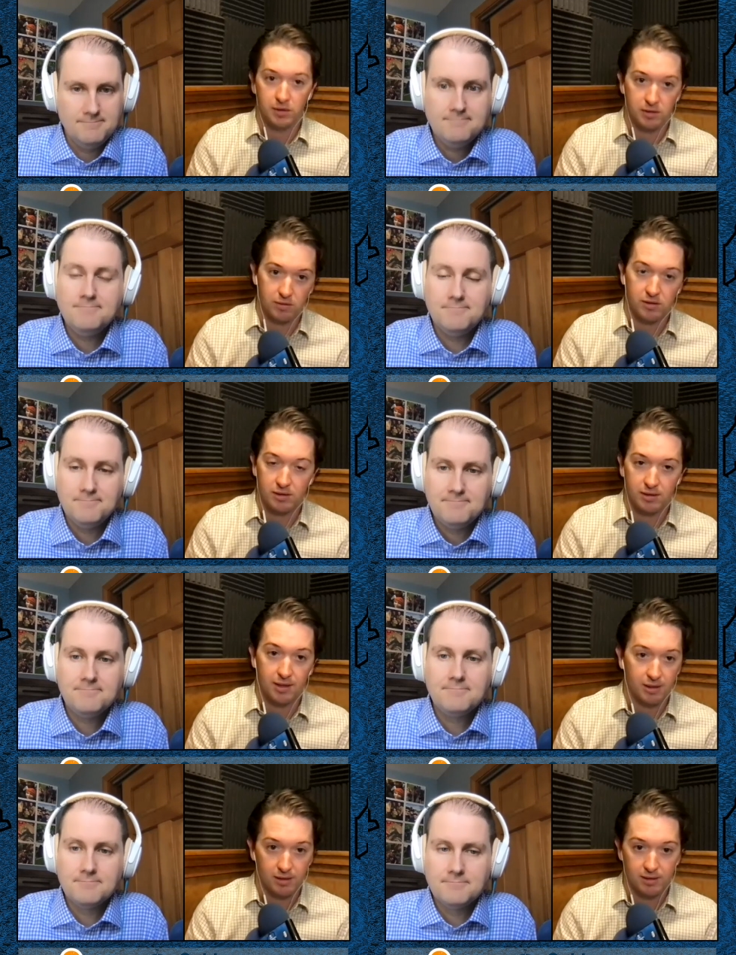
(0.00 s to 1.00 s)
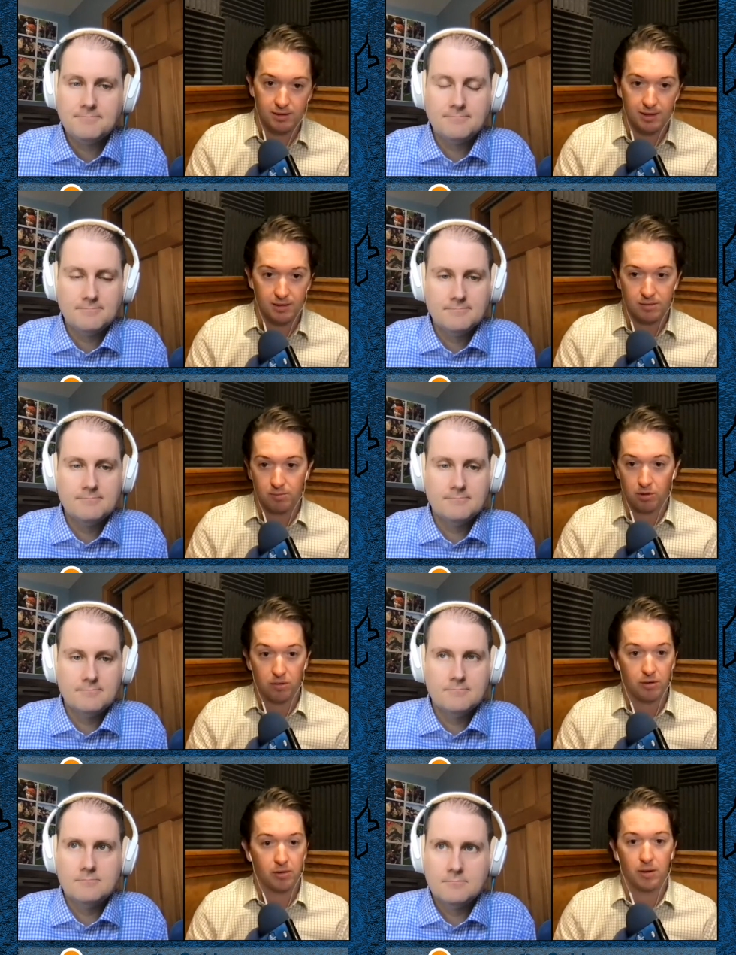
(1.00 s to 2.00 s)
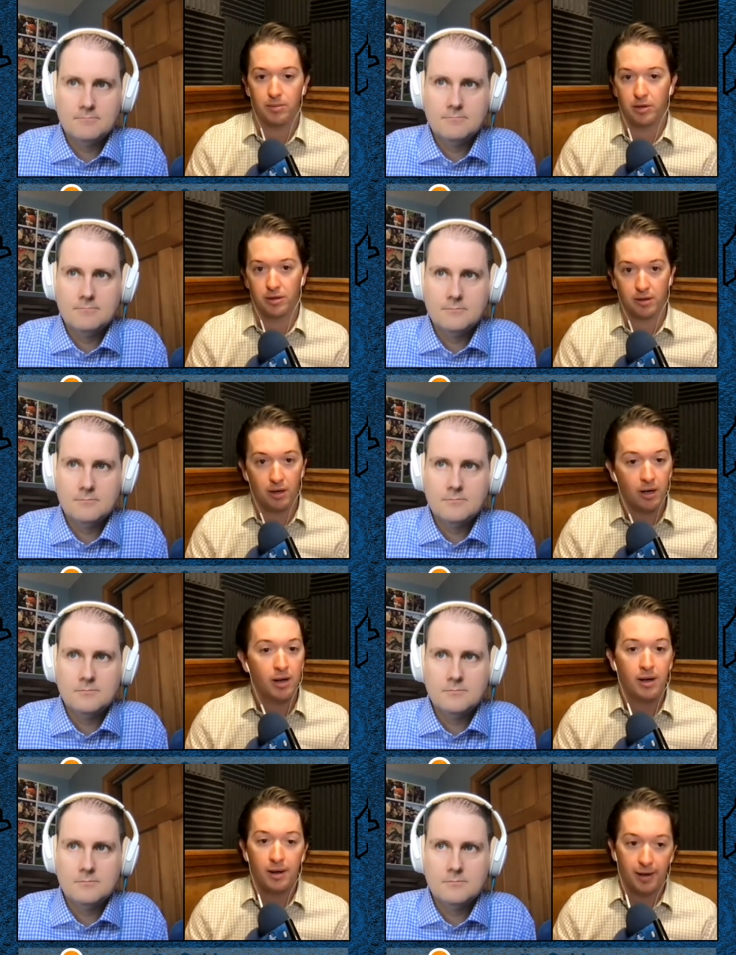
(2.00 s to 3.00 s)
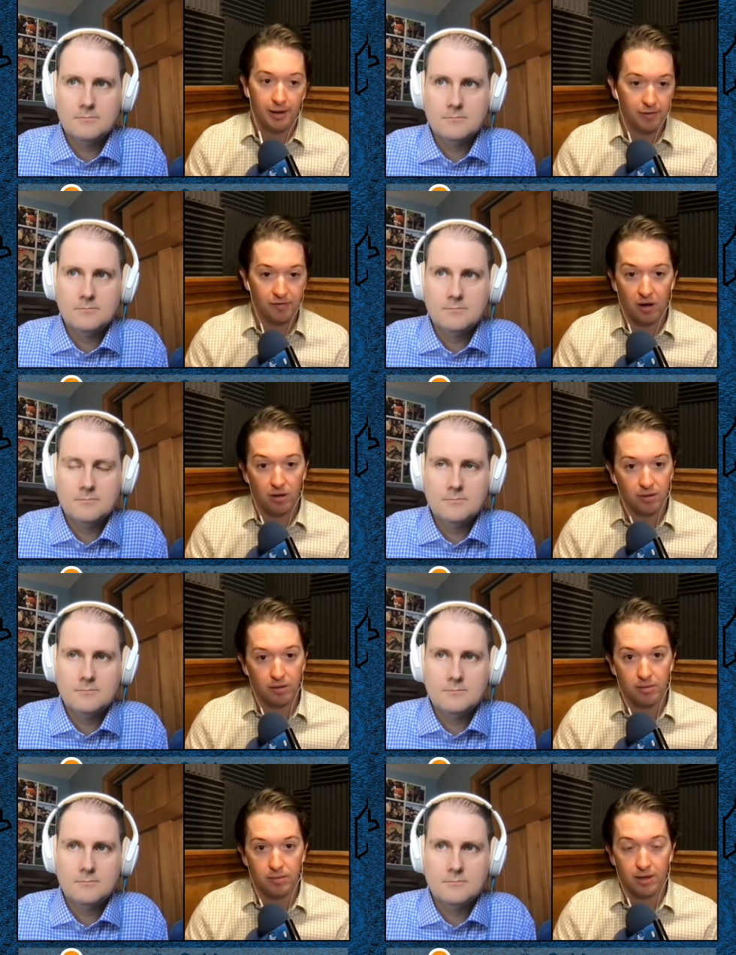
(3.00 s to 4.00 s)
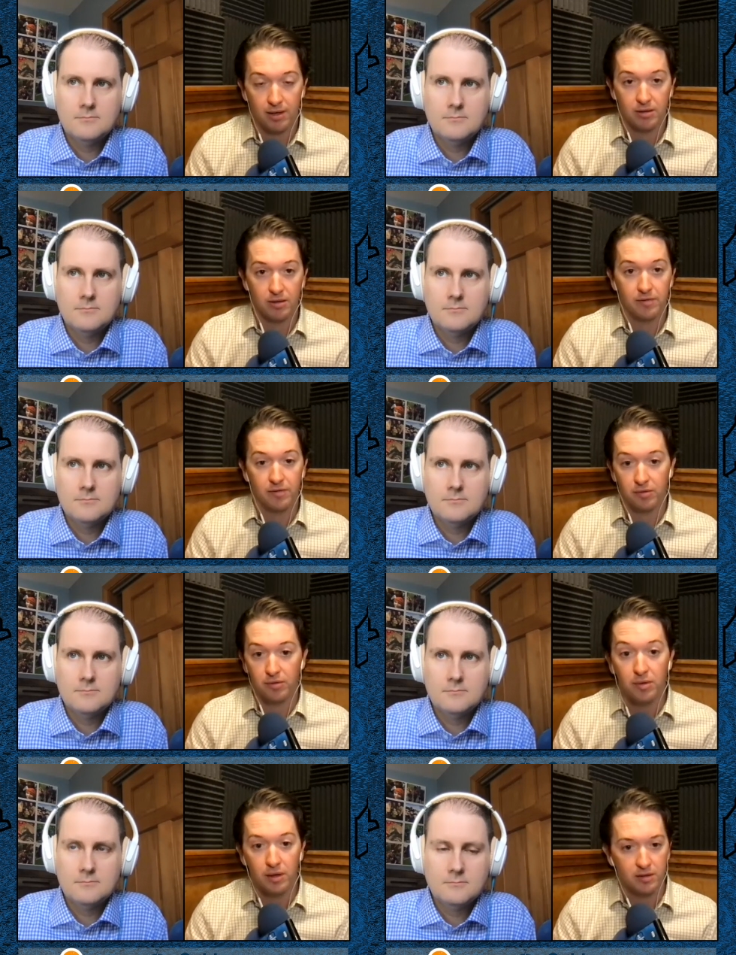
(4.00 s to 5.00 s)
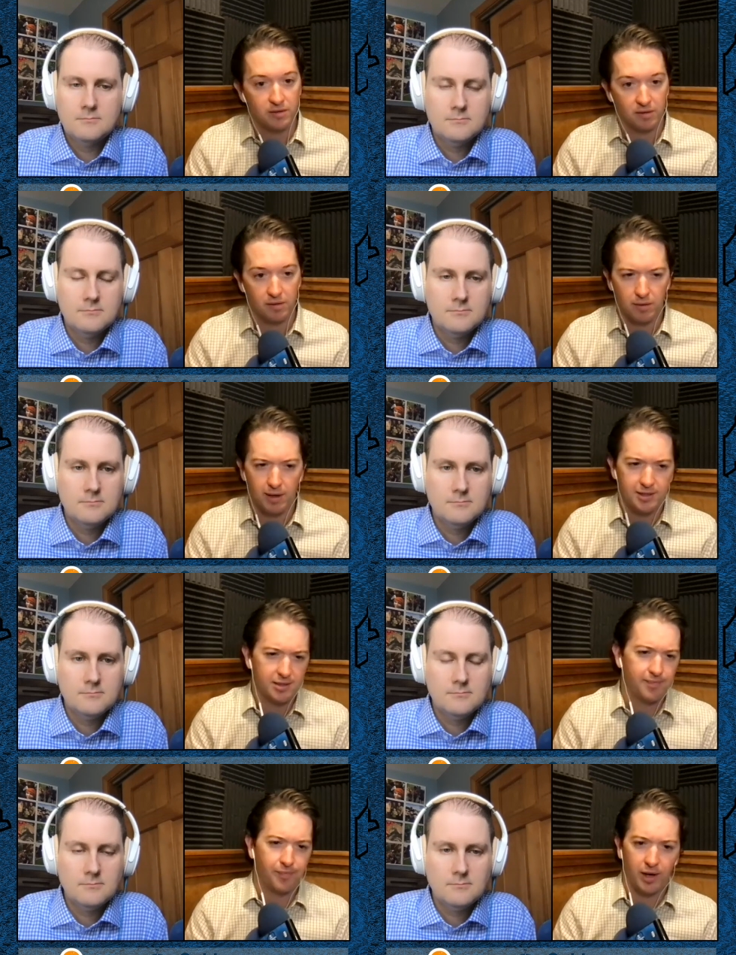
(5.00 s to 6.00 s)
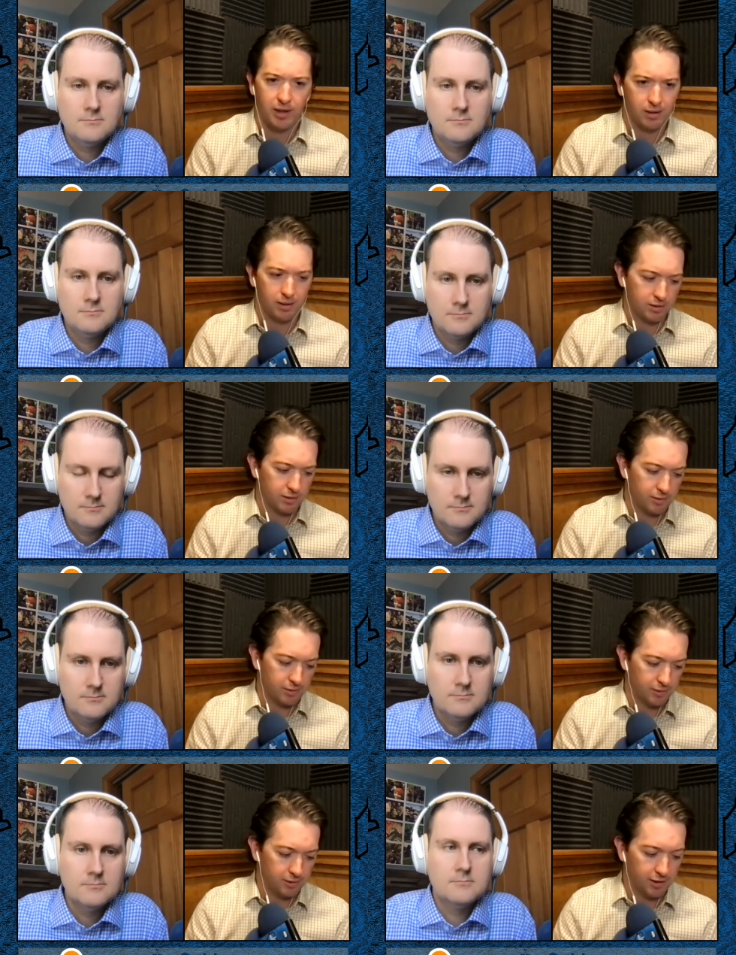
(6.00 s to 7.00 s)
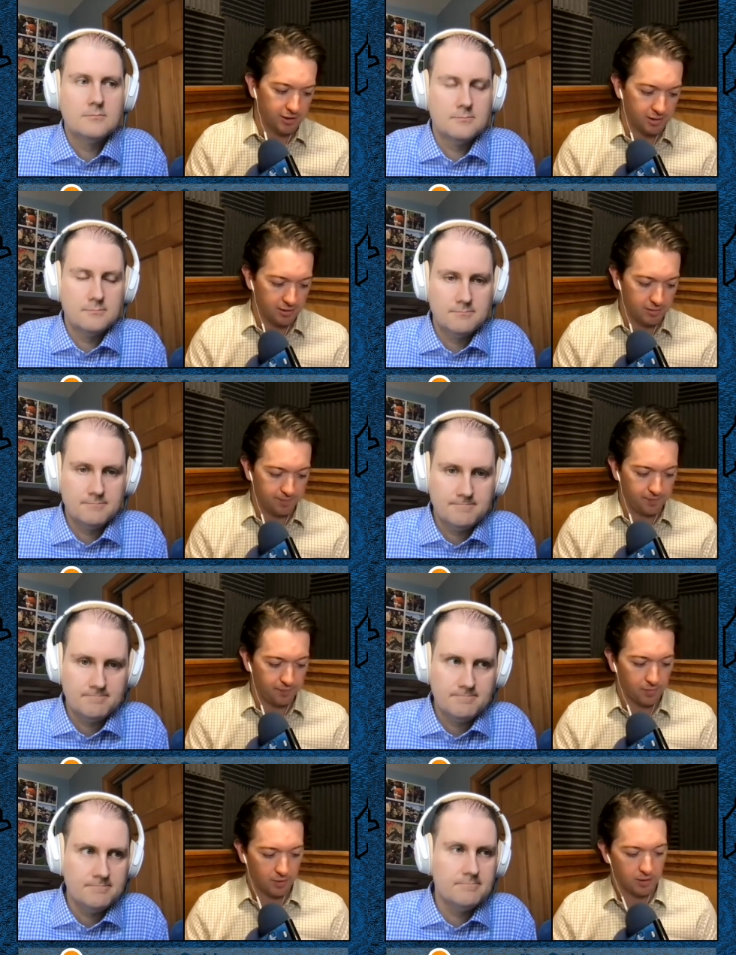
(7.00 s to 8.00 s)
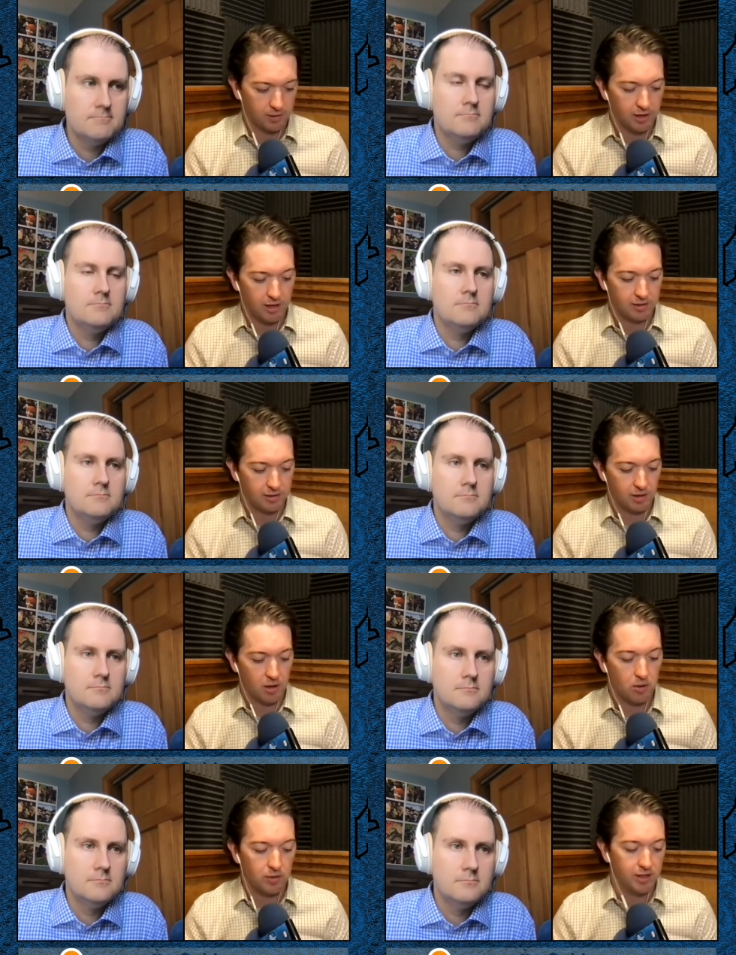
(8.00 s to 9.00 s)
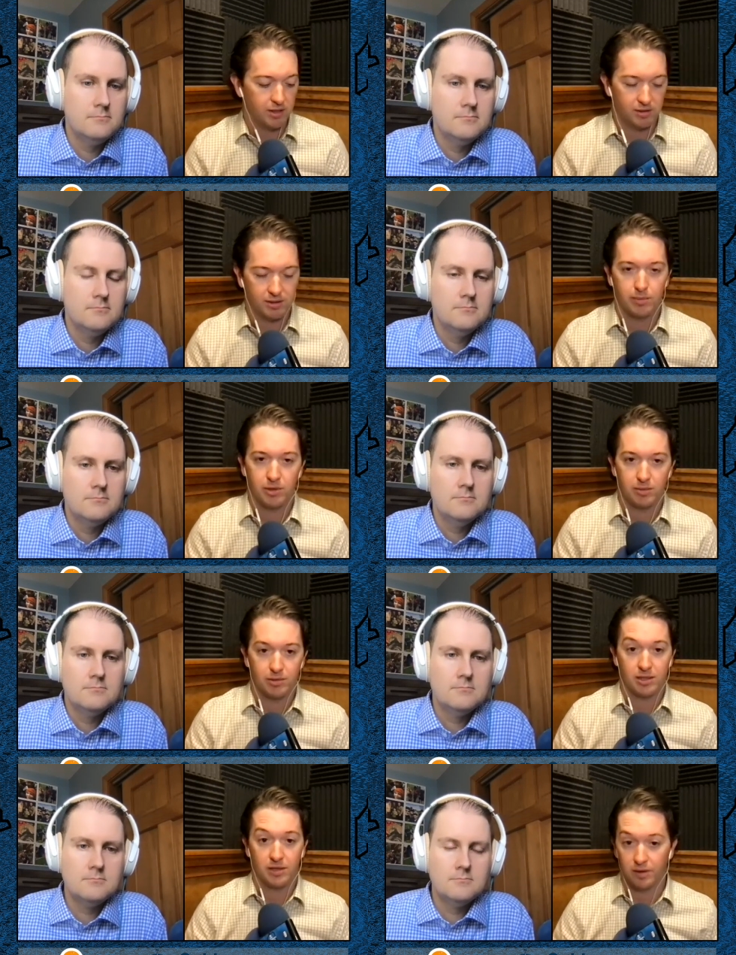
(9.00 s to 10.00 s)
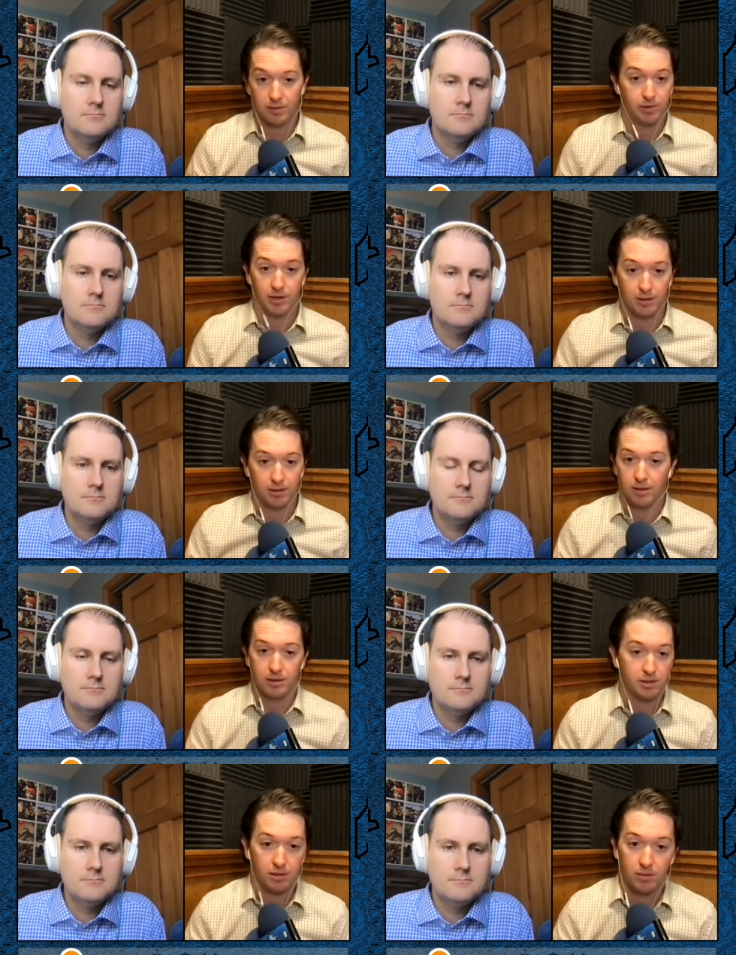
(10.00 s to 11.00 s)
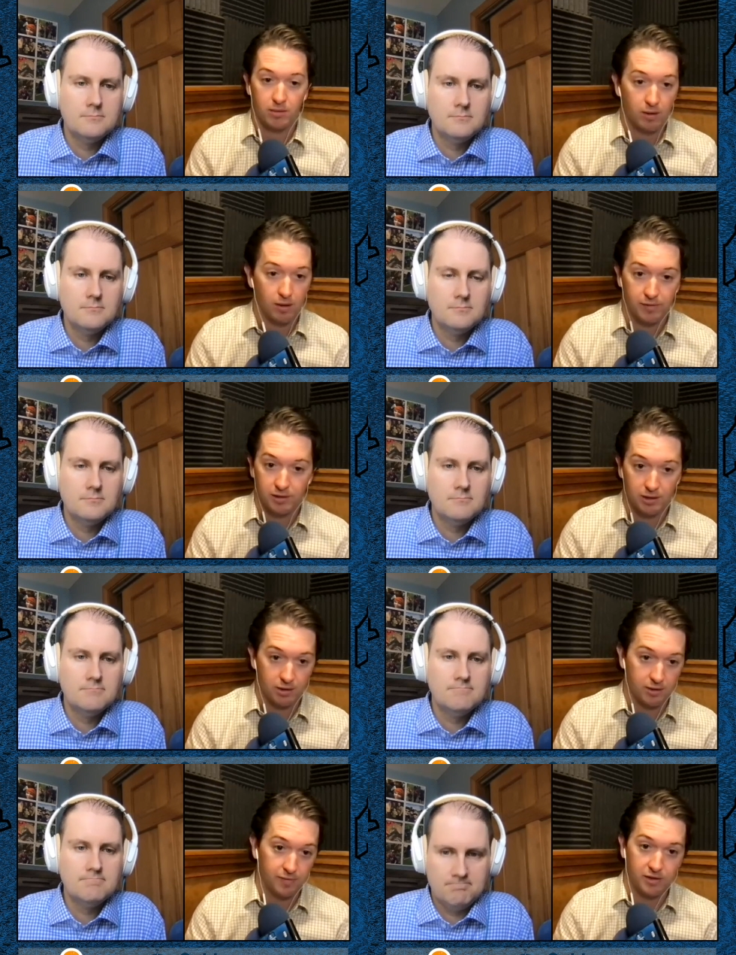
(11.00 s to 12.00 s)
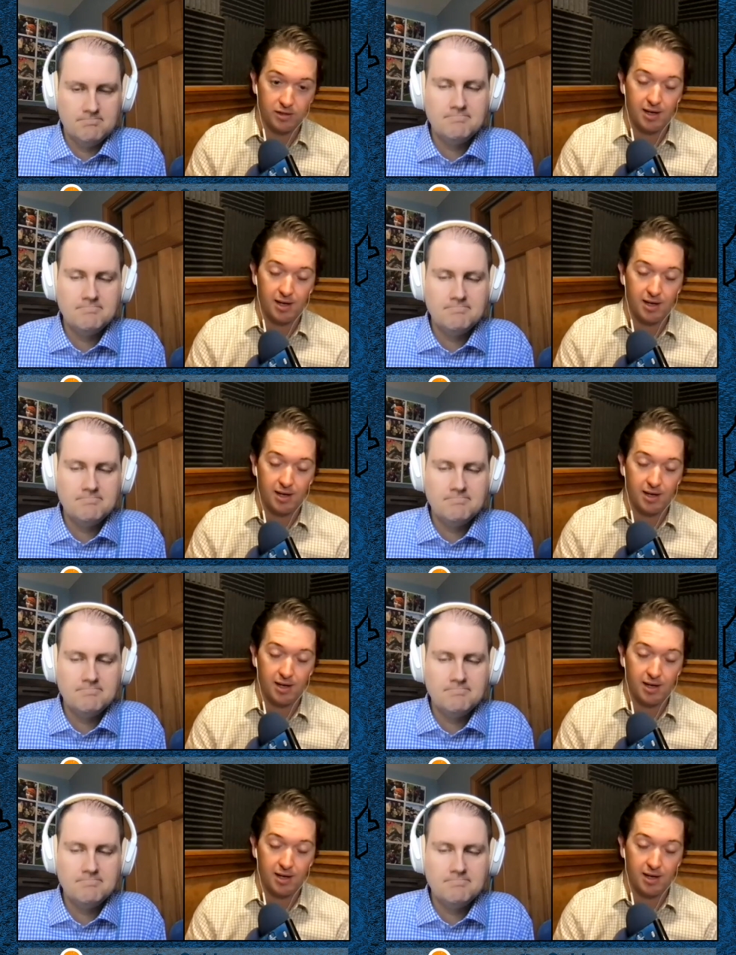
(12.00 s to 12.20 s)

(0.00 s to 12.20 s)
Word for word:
Speaker 1: resources like this as both her grandmother and her father kind of lived through this. So I just I think to not to not hone in on something specific, but I think just the whole conversation of just